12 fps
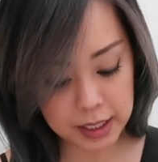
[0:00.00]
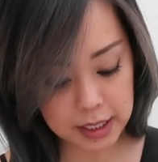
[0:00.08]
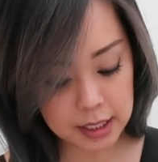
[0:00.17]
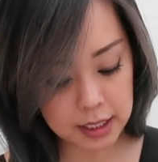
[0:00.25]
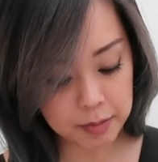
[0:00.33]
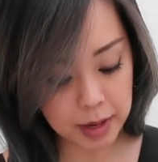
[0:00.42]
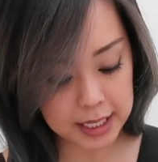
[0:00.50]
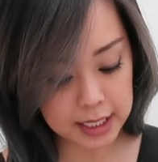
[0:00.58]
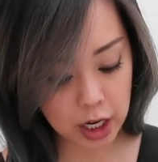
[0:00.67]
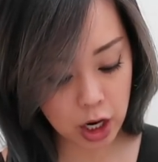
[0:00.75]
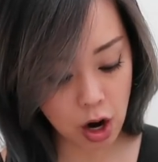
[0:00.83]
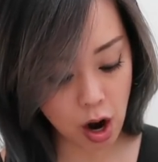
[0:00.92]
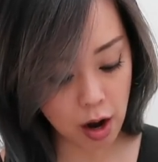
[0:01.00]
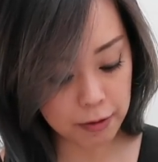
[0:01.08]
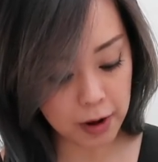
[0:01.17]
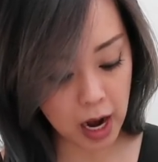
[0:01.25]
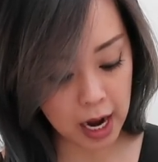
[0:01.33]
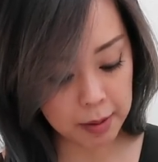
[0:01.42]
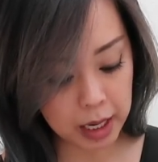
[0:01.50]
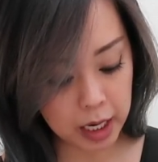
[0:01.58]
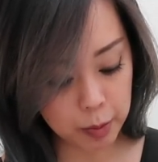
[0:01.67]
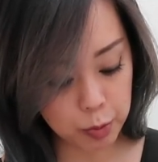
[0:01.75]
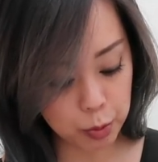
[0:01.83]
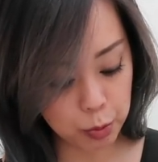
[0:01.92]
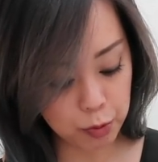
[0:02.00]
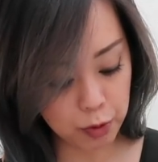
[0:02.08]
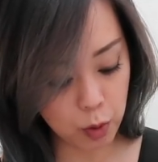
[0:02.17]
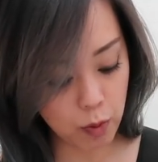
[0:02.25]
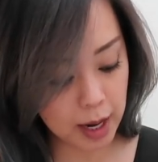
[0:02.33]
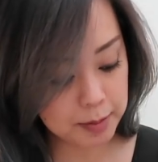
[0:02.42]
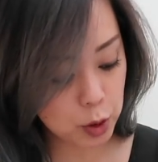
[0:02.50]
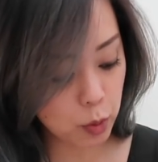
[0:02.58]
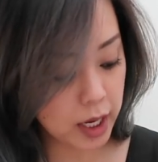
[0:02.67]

This is the Mascara Off Eye Makeup Remover Wipes.